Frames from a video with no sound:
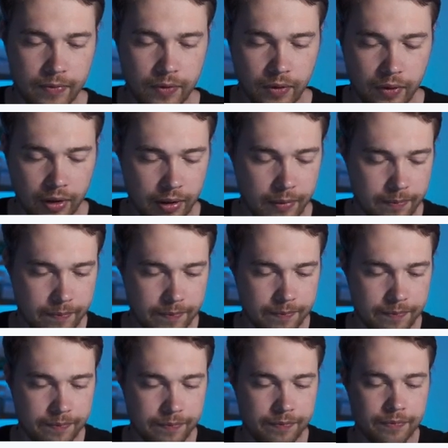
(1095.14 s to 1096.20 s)
Okay.
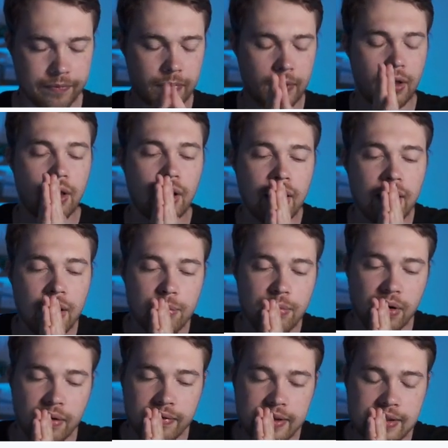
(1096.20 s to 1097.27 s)

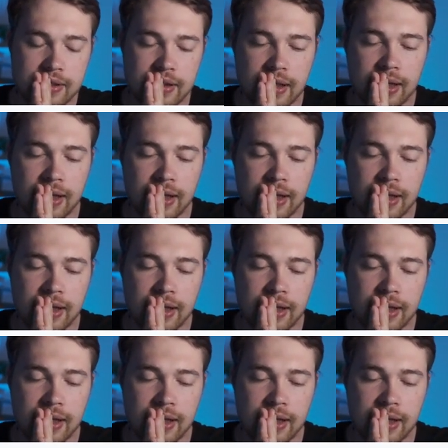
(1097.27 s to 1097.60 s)
Perfect.